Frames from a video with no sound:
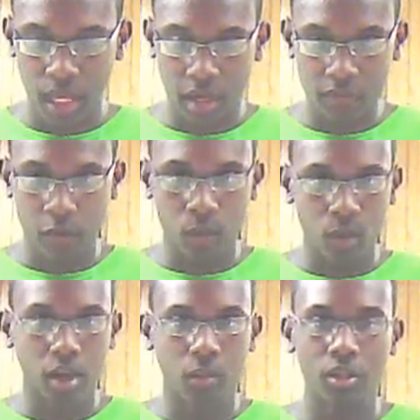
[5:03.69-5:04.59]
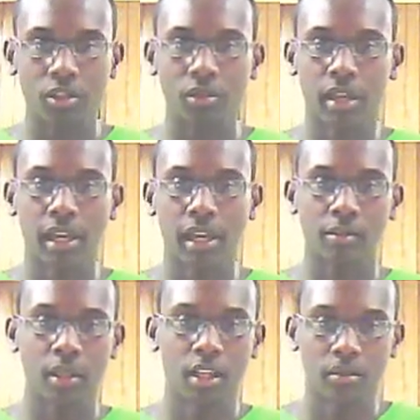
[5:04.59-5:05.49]
after a while, once you get it,
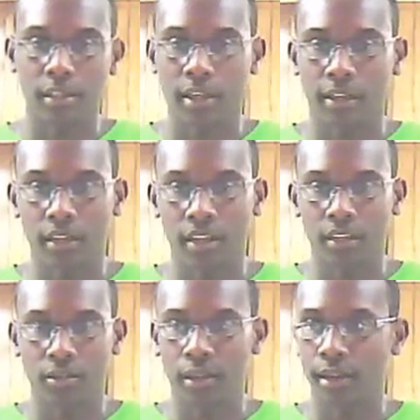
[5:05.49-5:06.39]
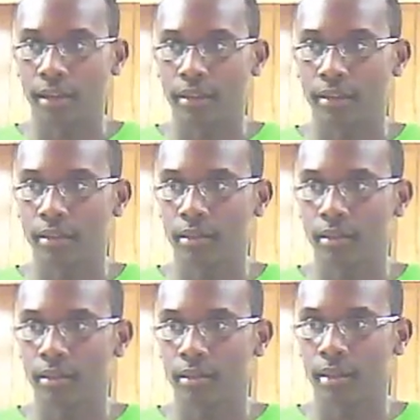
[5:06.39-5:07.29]
it'll become second nature. Like,
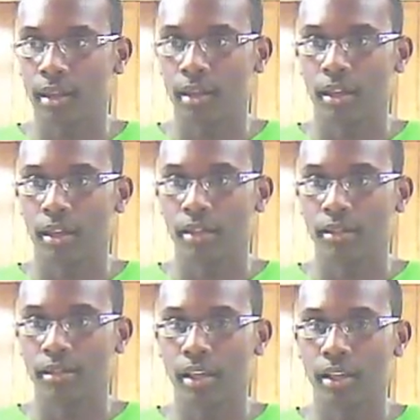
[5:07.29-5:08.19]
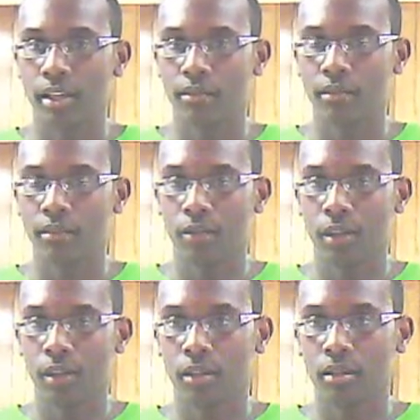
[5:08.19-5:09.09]
instead of
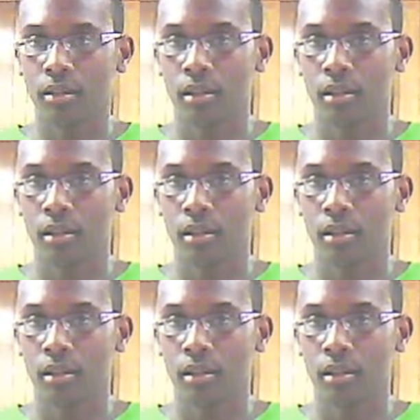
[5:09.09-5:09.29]
doing